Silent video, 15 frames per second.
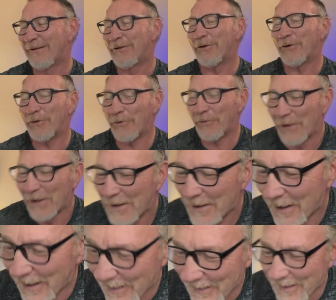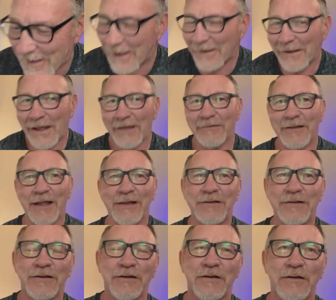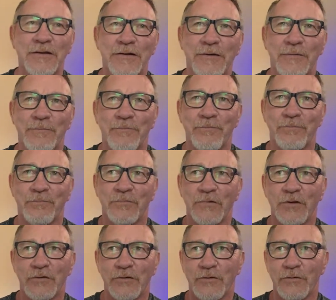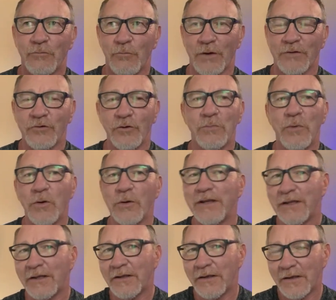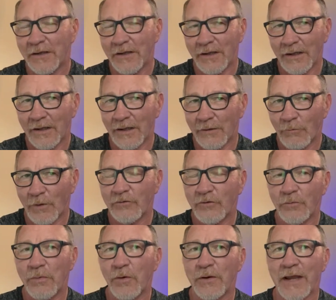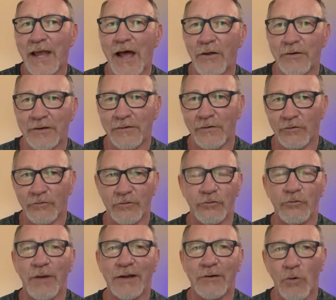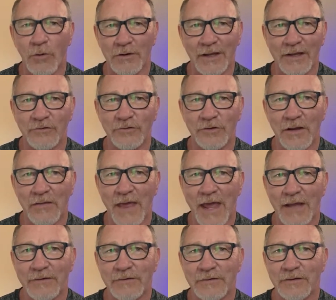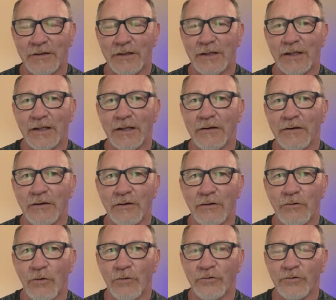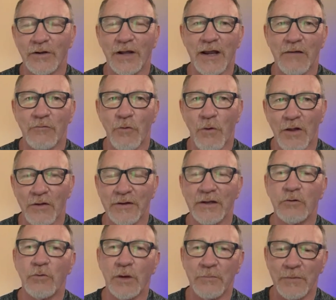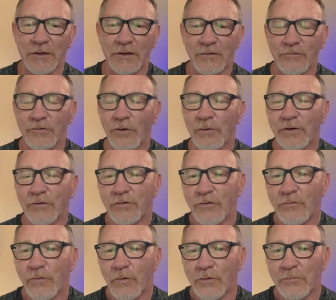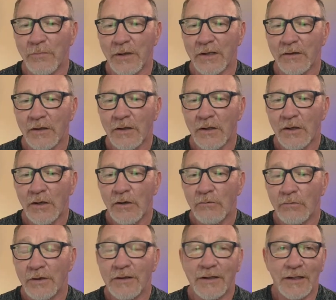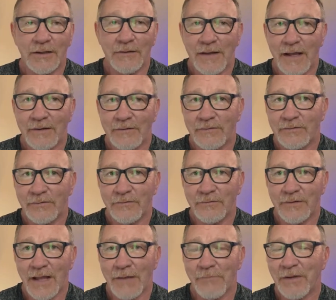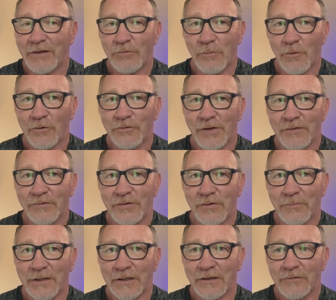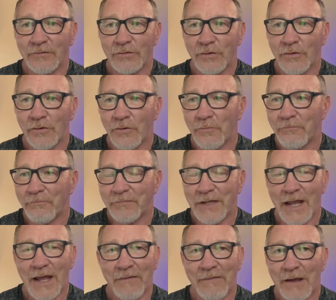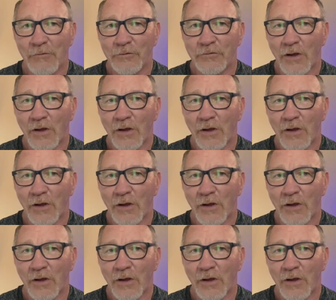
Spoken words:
you know, I like what you put in and what you put out. There's a direct correlation to that. And of course, you got to have quality equipment and so on and so forth. But really, that makes more sense to me. And so, yeah, that was